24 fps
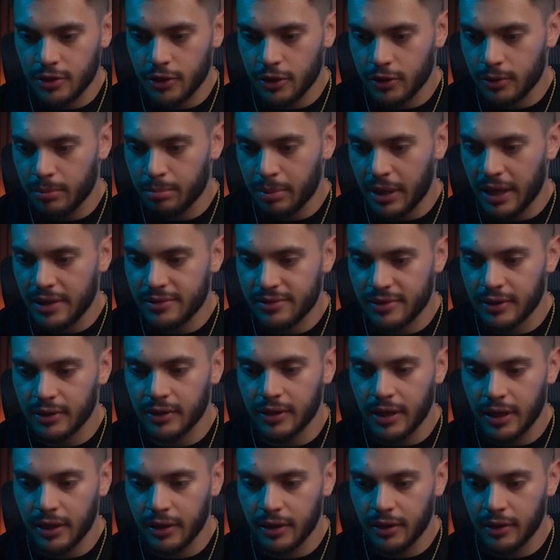and you're gonna paste the
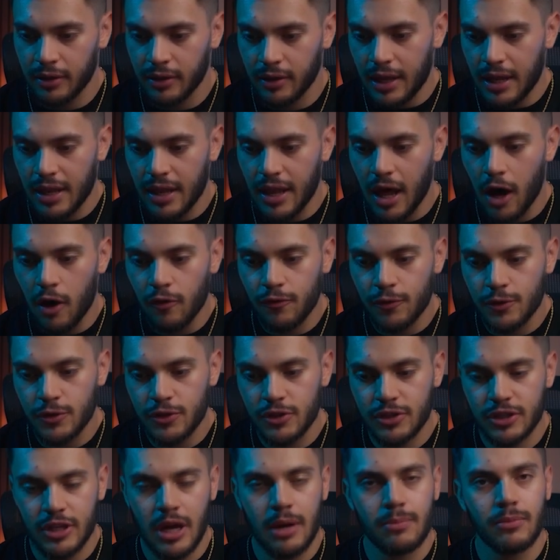link. And now for
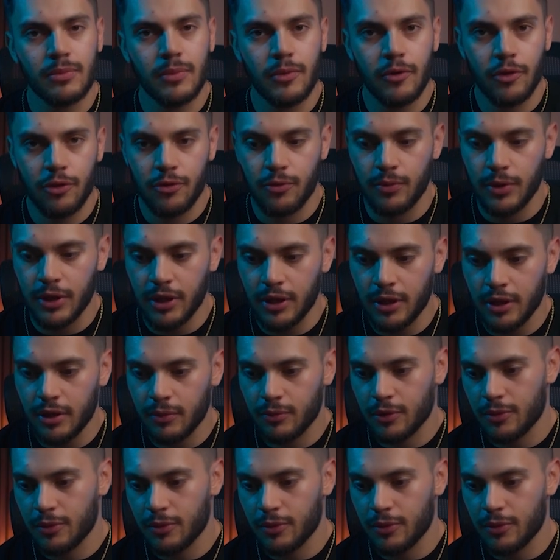step number 3,